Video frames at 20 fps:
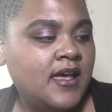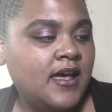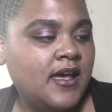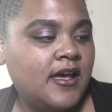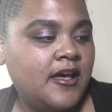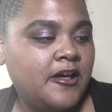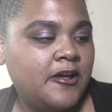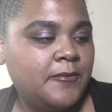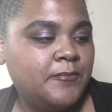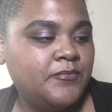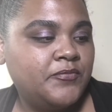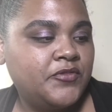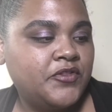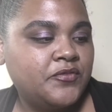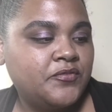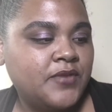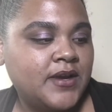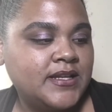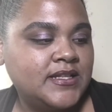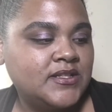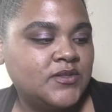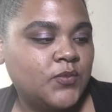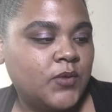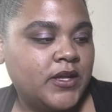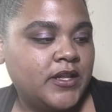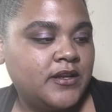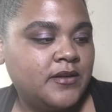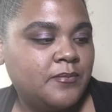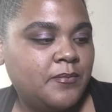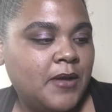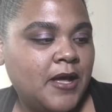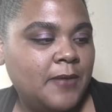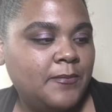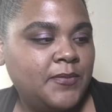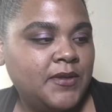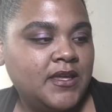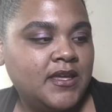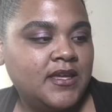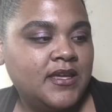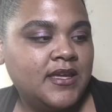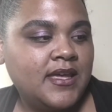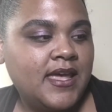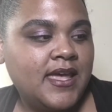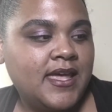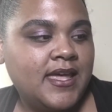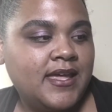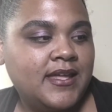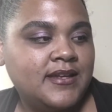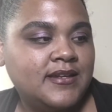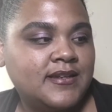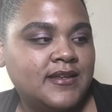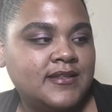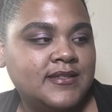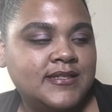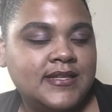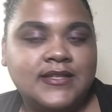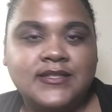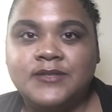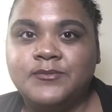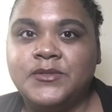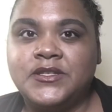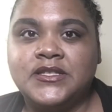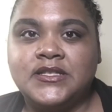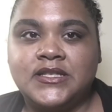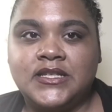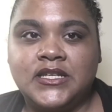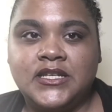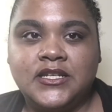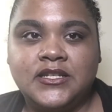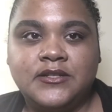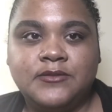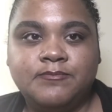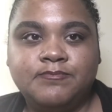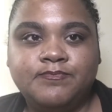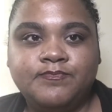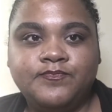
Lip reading: the rice one, poppy and sesame seed.